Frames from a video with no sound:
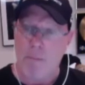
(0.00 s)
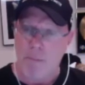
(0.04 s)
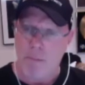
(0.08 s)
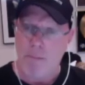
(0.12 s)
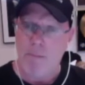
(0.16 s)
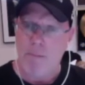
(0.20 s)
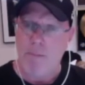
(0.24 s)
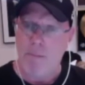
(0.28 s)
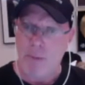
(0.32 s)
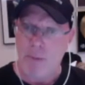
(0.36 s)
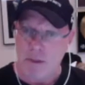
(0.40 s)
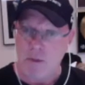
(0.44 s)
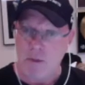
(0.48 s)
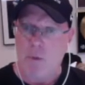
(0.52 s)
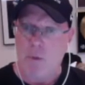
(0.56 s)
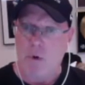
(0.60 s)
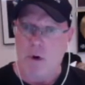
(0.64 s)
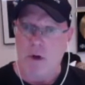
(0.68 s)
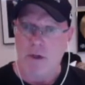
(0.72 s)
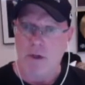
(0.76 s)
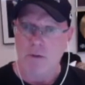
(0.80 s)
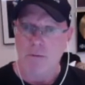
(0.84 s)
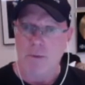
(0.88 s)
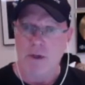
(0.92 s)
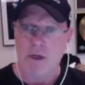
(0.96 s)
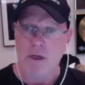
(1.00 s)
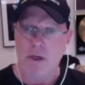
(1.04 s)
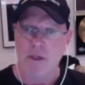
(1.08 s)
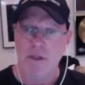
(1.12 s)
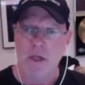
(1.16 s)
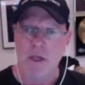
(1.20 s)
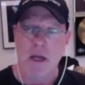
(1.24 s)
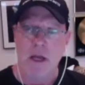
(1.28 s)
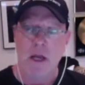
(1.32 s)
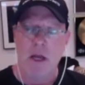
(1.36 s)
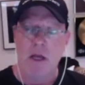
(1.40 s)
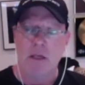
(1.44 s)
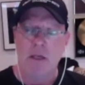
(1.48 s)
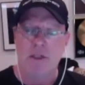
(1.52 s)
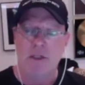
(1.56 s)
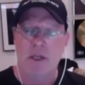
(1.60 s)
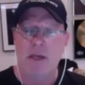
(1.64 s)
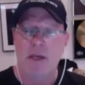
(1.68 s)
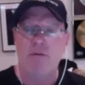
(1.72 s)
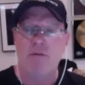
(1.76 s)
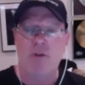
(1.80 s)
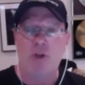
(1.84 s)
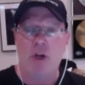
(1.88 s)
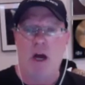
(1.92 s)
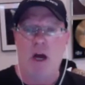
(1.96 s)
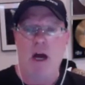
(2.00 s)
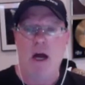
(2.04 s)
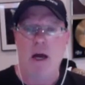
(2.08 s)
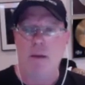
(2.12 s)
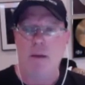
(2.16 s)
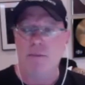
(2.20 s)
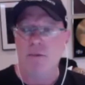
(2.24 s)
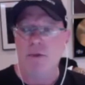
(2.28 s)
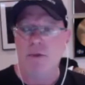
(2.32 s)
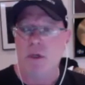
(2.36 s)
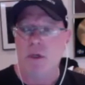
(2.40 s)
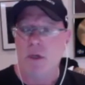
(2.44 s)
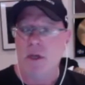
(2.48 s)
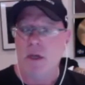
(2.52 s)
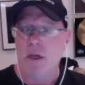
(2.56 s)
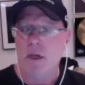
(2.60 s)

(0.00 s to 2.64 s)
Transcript: biz wars because Steve Jobs